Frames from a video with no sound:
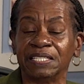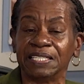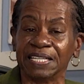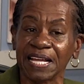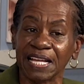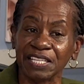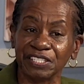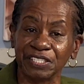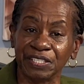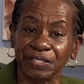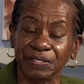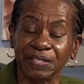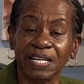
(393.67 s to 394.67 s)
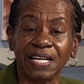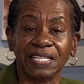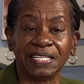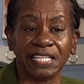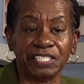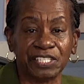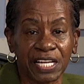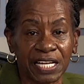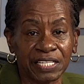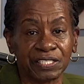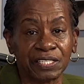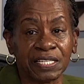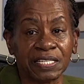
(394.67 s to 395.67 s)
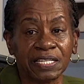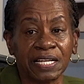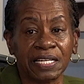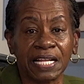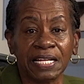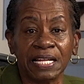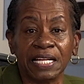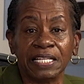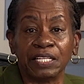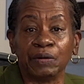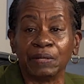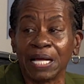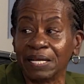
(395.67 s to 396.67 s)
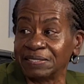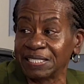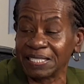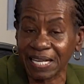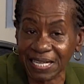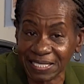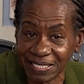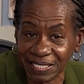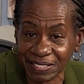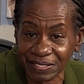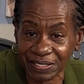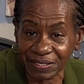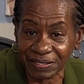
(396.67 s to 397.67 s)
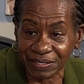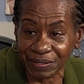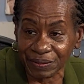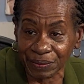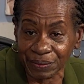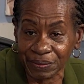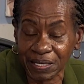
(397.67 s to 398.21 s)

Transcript: And last year, they changed it and they let it go down to 19 years old.